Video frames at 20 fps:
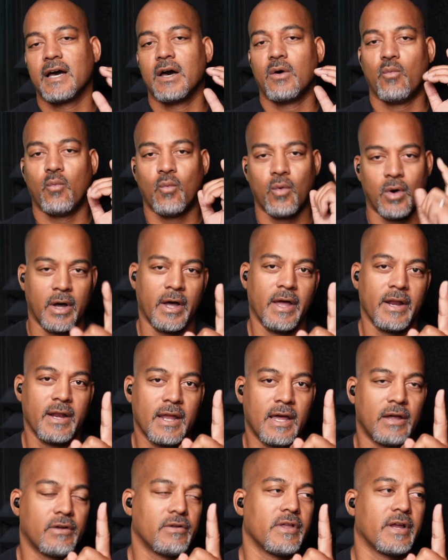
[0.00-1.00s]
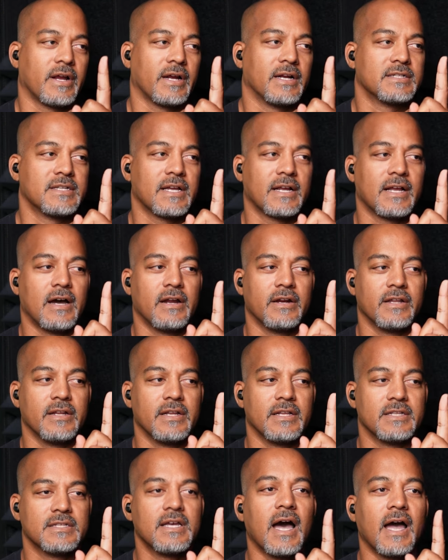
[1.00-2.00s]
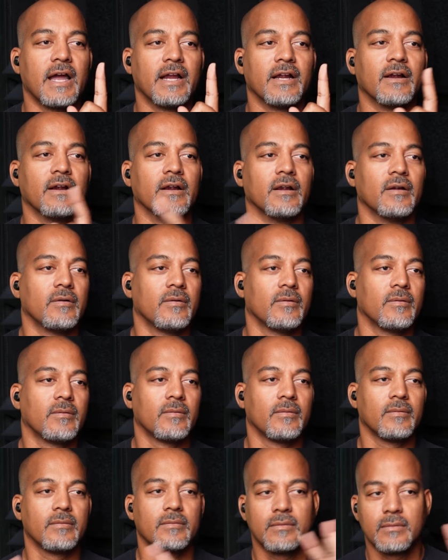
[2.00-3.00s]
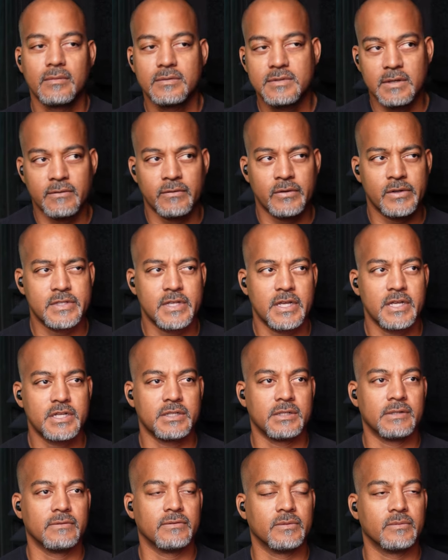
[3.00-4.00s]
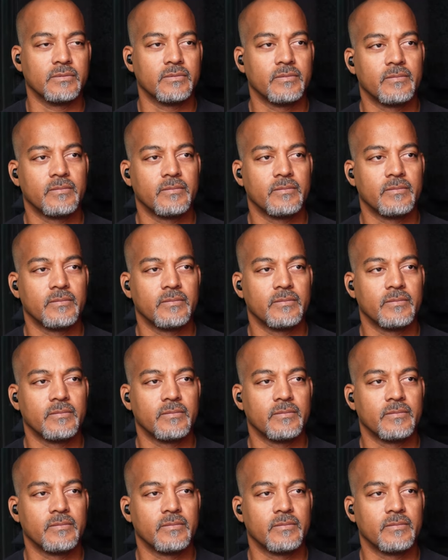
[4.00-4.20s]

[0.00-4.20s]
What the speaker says: out one, how are they going to take out an entire civilization of them?